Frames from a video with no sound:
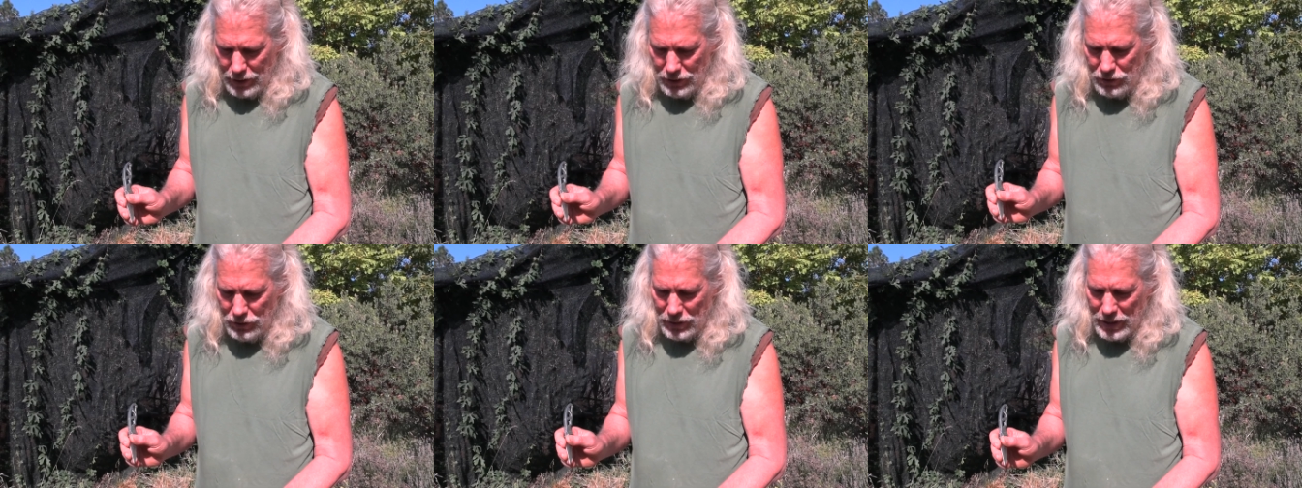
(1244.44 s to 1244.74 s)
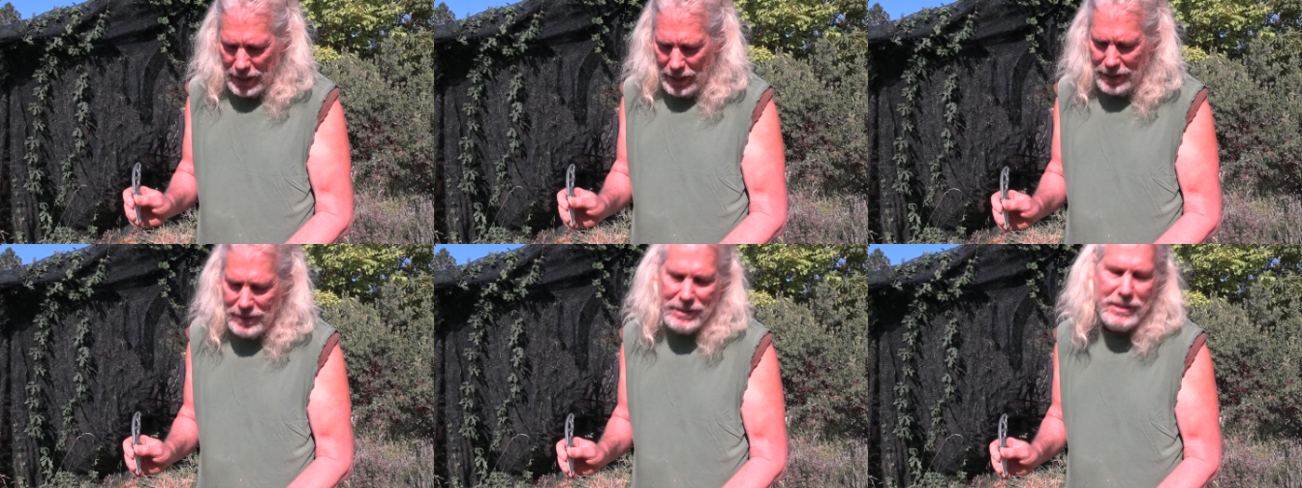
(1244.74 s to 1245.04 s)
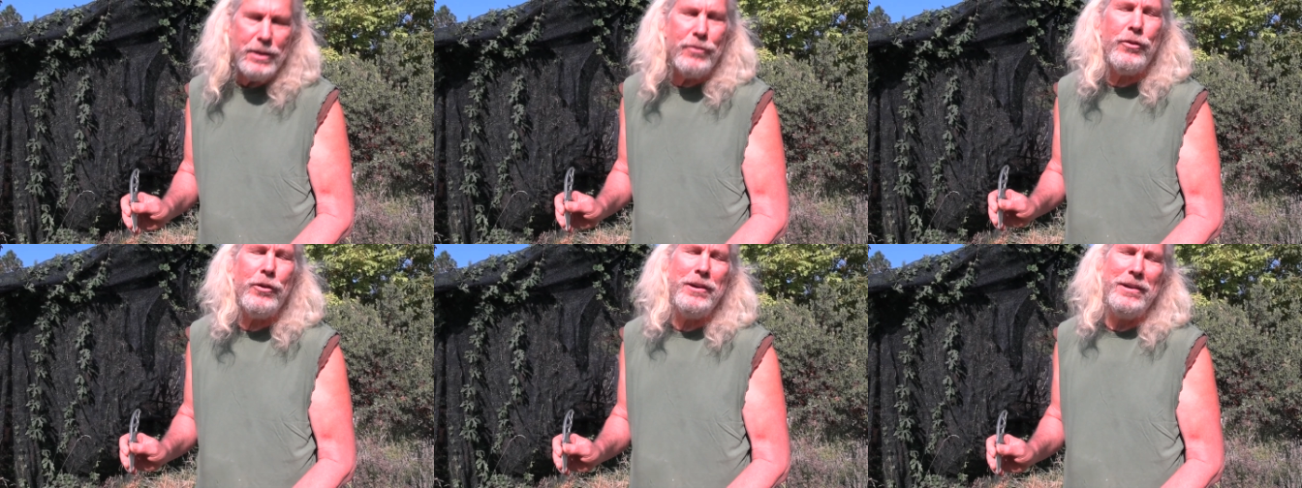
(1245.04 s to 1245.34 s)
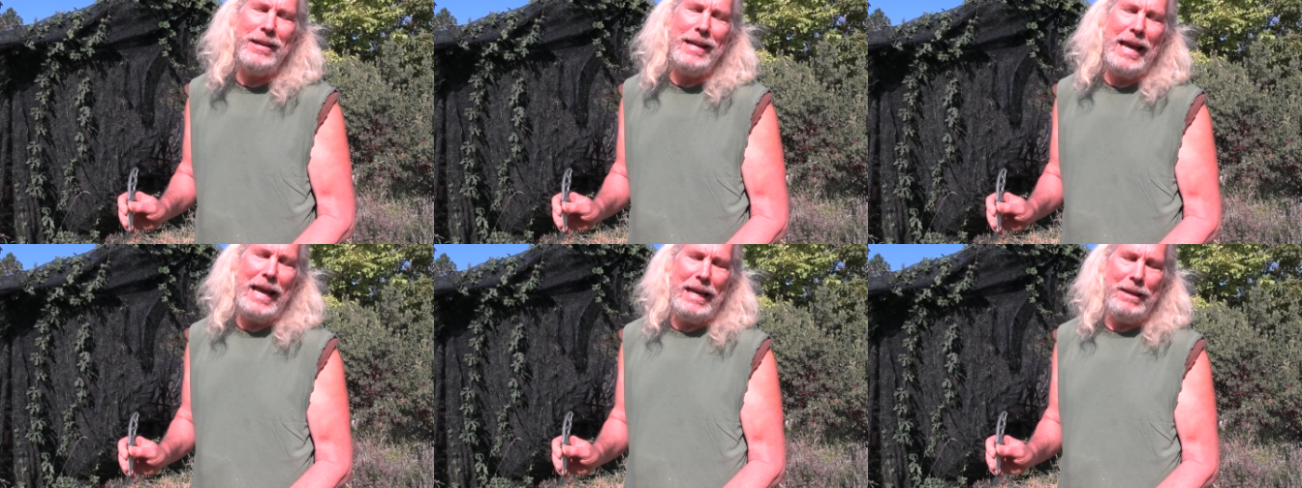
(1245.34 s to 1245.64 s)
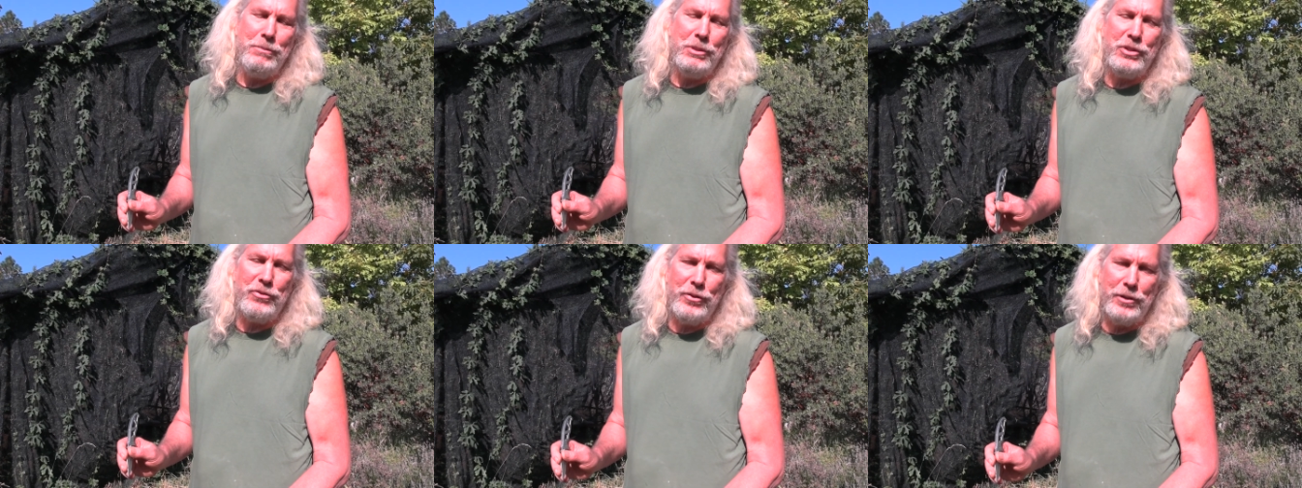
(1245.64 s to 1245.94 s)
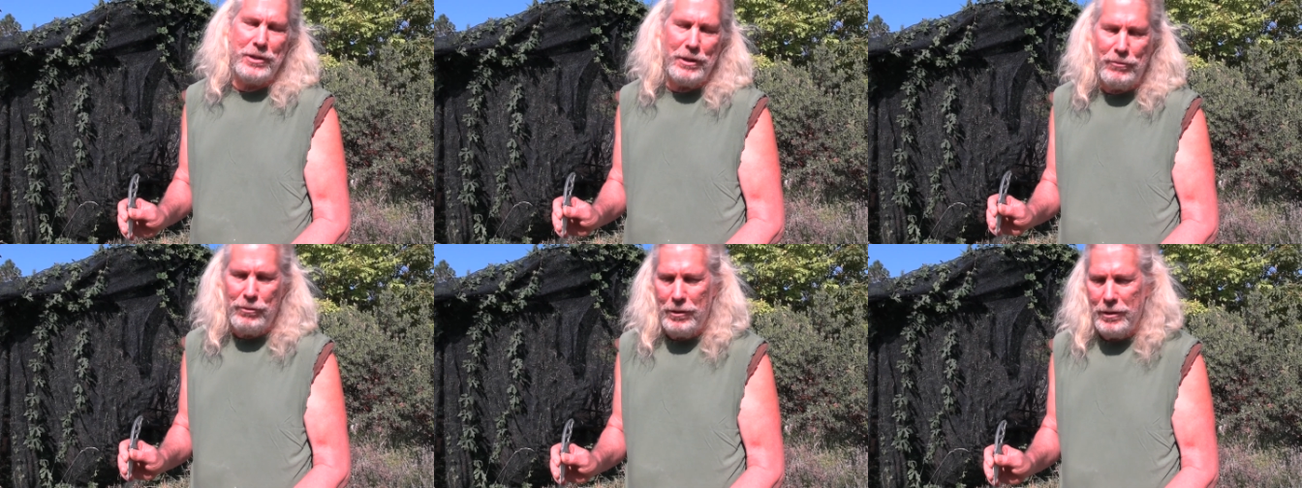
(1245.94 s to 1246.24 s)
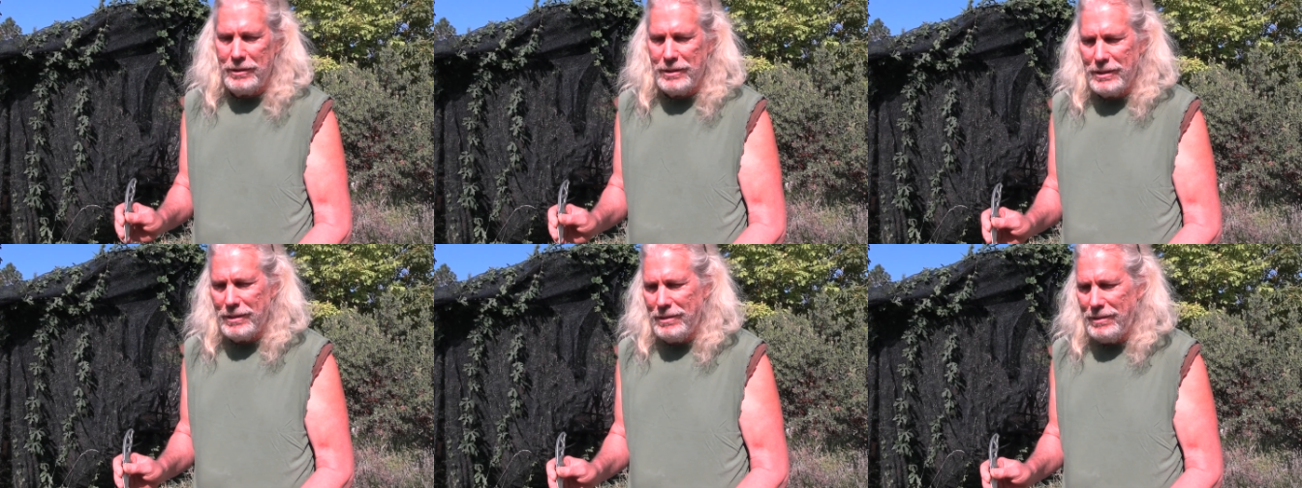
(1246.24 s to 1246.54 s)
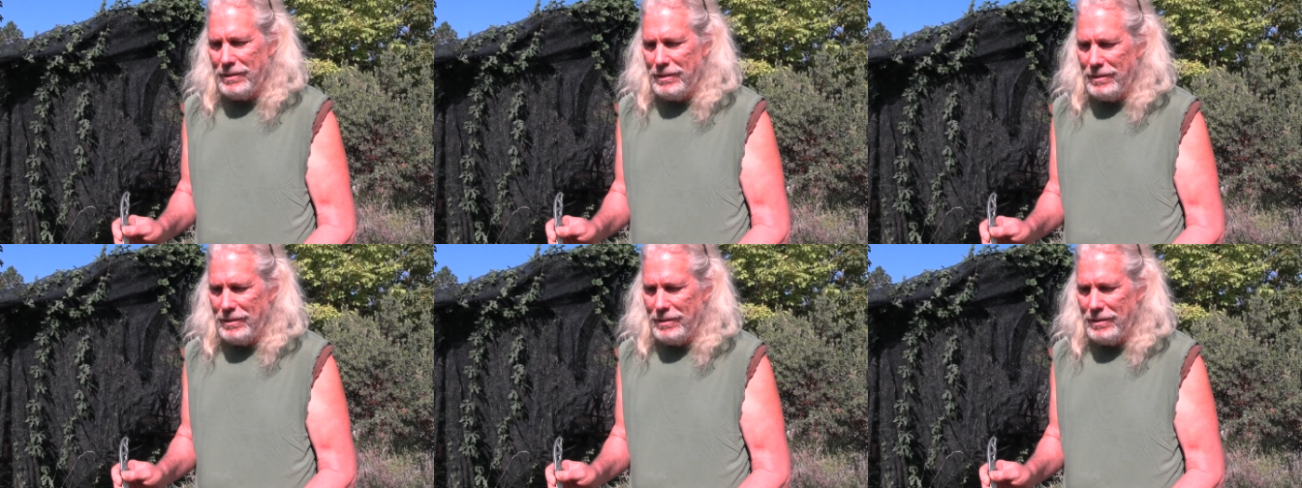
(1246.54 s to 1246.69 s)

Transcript: you get different names for different